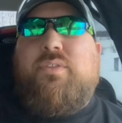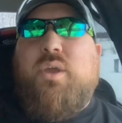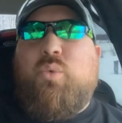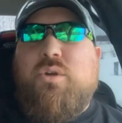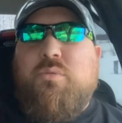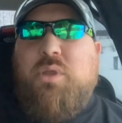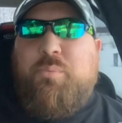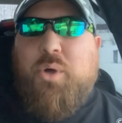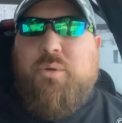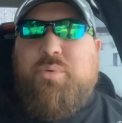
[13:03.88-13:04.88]
They wouldn't be
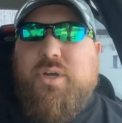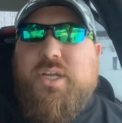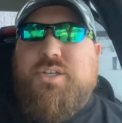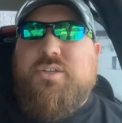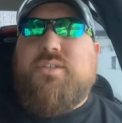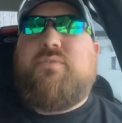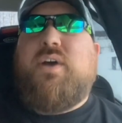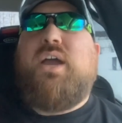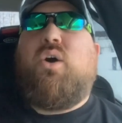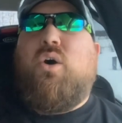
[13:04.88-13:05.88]
bold predictions if
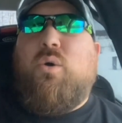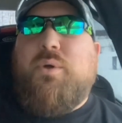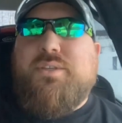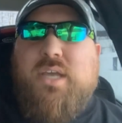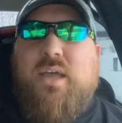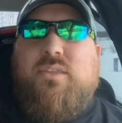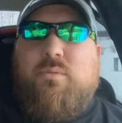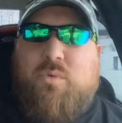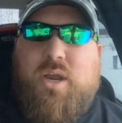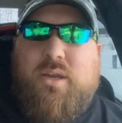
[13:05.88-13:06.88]
I always got
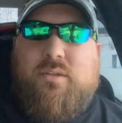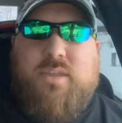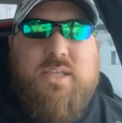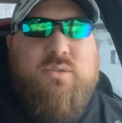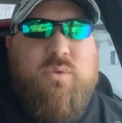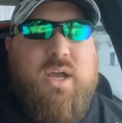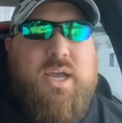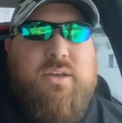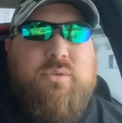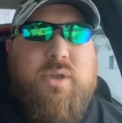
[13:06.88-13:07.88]
them right. That's
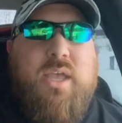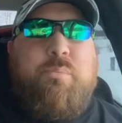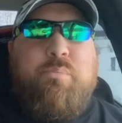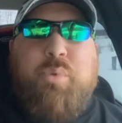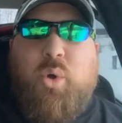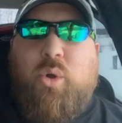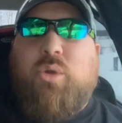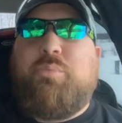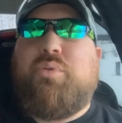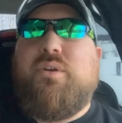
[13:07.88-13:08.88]
why I do a
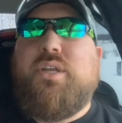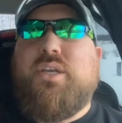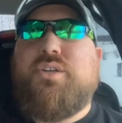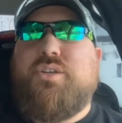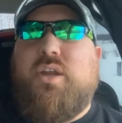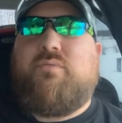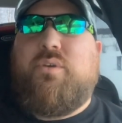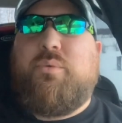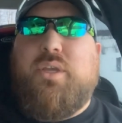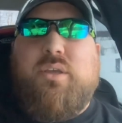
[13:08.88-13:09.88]
bold prediction
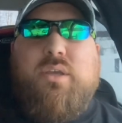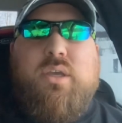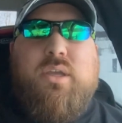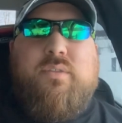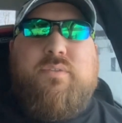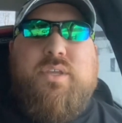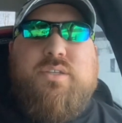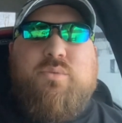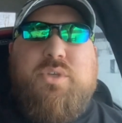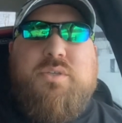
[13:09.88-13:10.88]
every week.
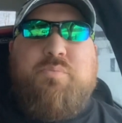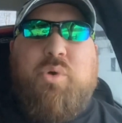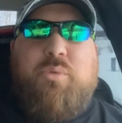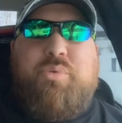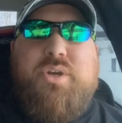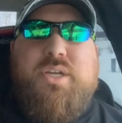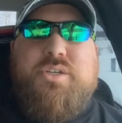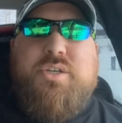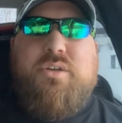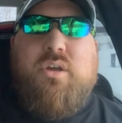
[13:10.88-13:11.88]
This week's bold
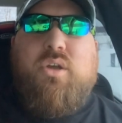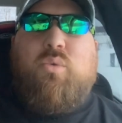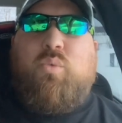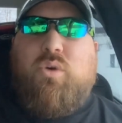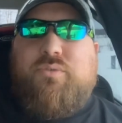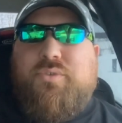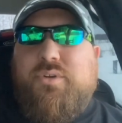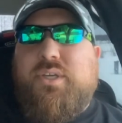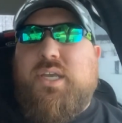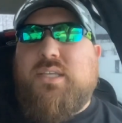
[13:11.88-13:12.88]
prediction,
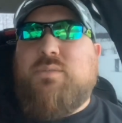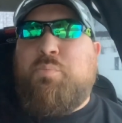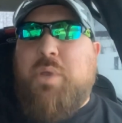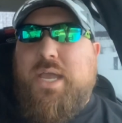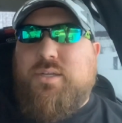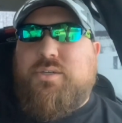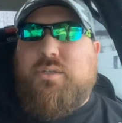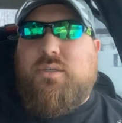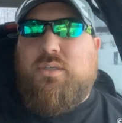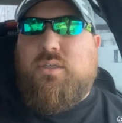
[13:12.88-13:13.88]
Wolford gets benched.